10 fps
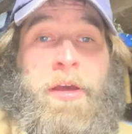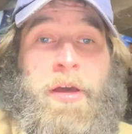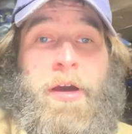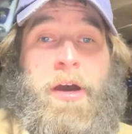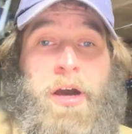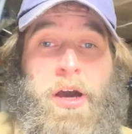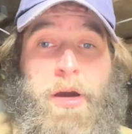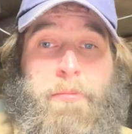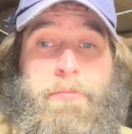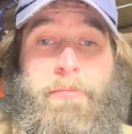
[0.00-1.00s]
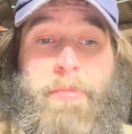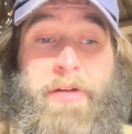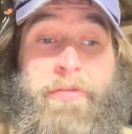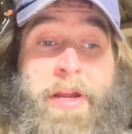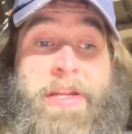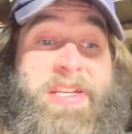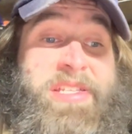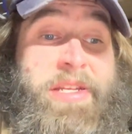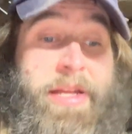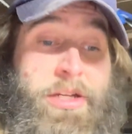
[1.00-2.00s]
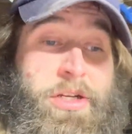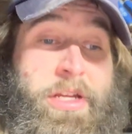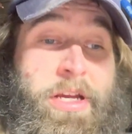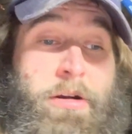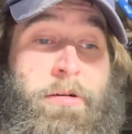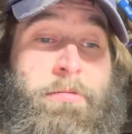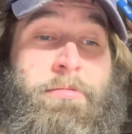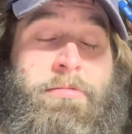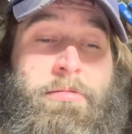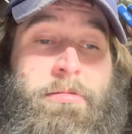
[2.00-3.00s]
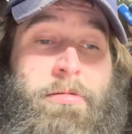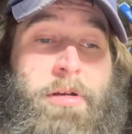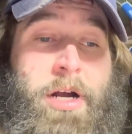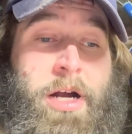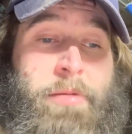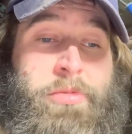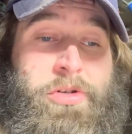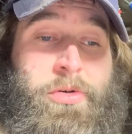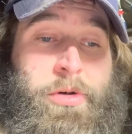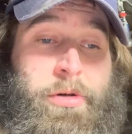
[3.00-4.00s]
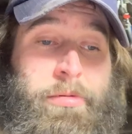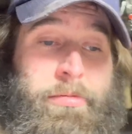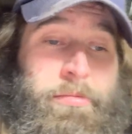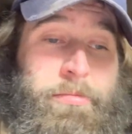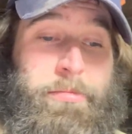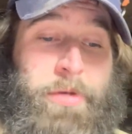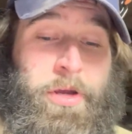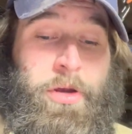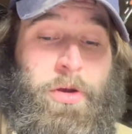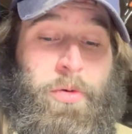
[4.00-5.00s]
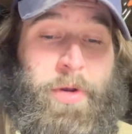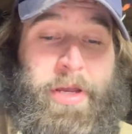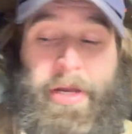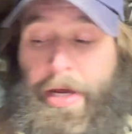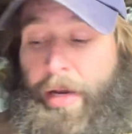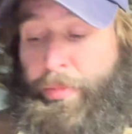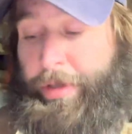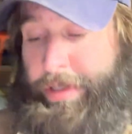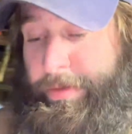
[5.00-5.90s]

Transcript: My friend is an engineer. I'm sure we can kind of put